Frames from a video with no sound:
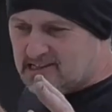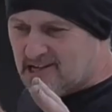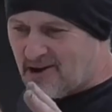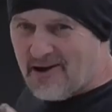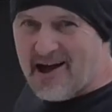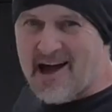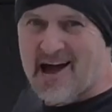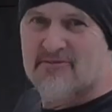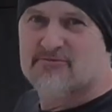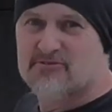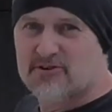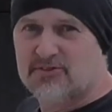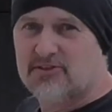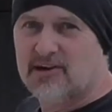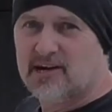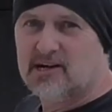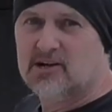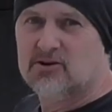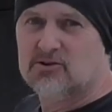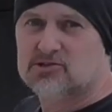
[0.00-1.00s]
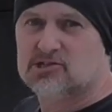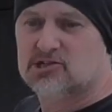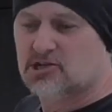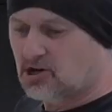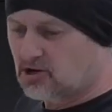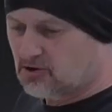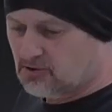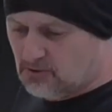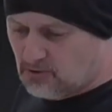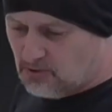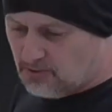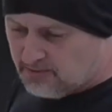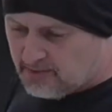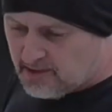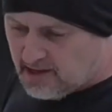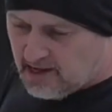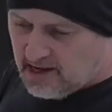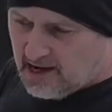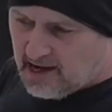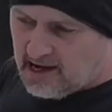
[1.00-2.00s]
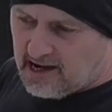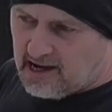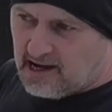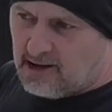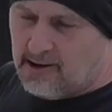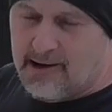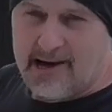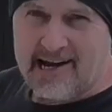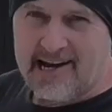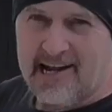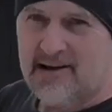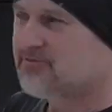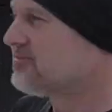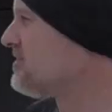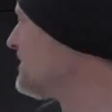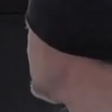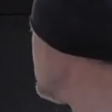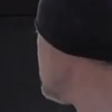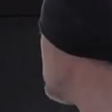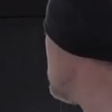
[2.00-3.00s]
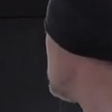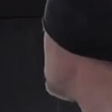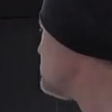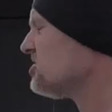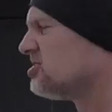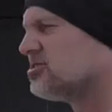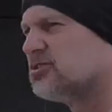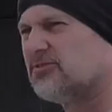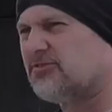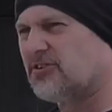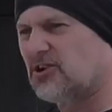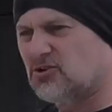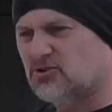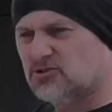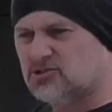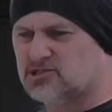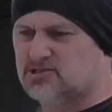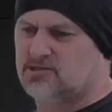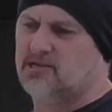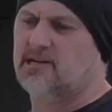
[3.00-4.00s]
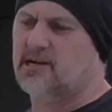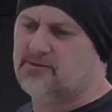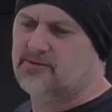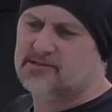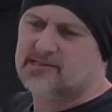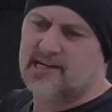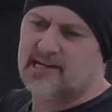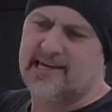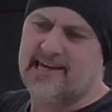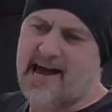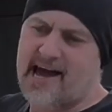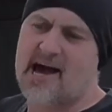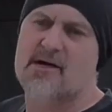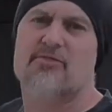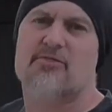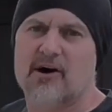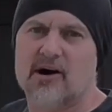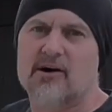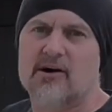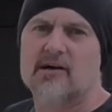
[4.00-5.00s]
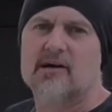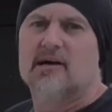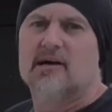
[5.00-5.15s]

so everything looks cool and everything just sort of looks, you know, together.